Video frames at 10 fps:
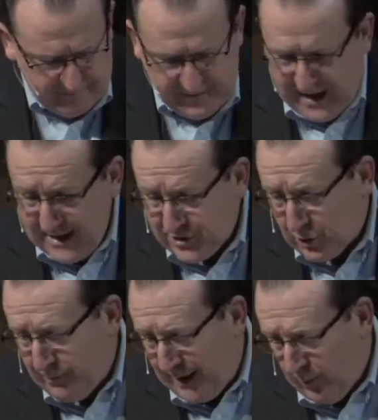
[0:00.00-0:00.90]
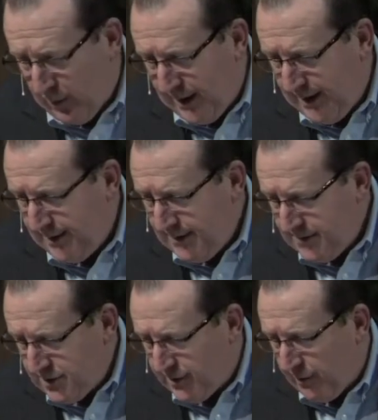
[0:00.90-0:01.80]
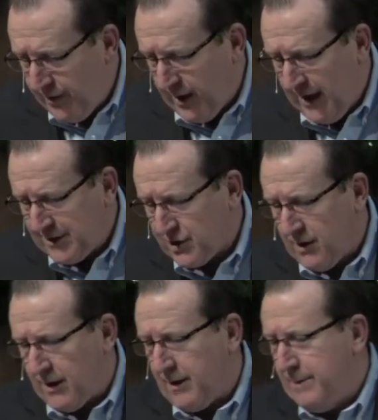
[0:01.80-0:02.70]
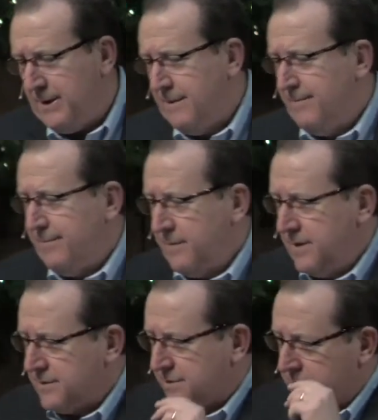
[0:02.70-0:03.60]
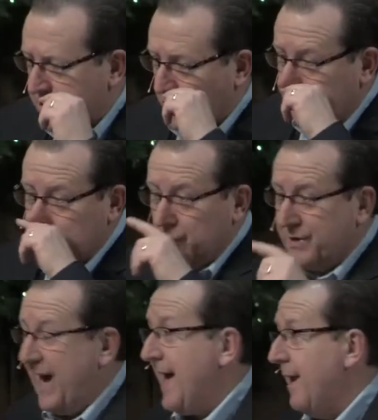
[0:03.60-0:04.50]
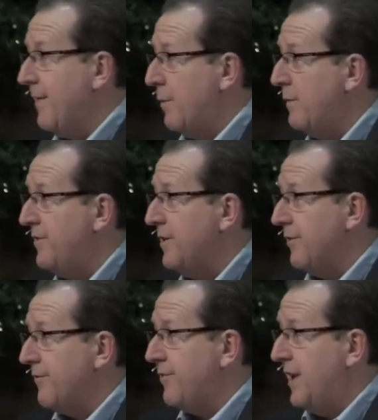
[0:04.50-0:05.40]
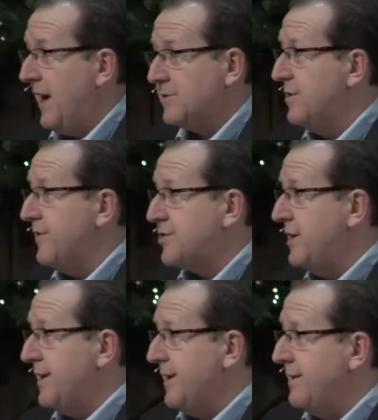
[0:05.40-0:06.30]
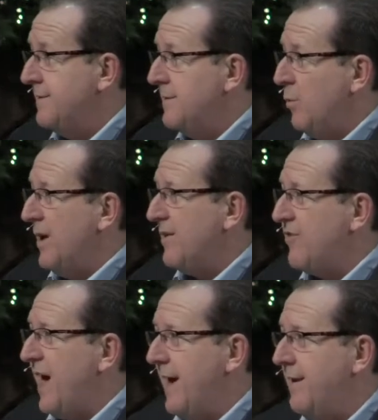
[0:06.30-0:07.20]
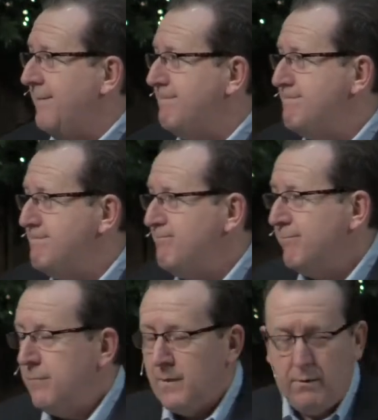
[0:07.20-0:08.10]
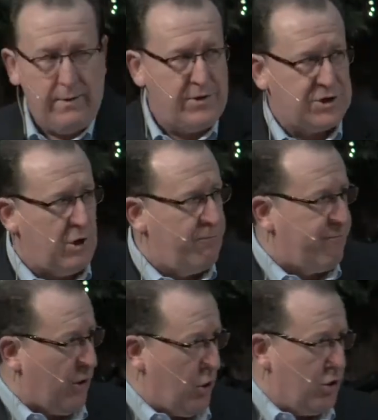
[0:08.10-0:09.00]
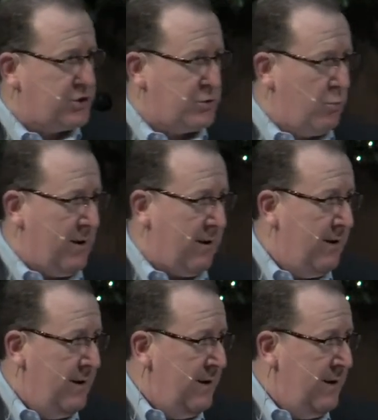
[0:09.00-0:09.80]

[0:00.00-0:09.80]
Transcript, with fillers: The answer, by the way, to their theological argument is the scriptural data that reveals the doctrine of the Trinity. What is that? Well, there's no verse where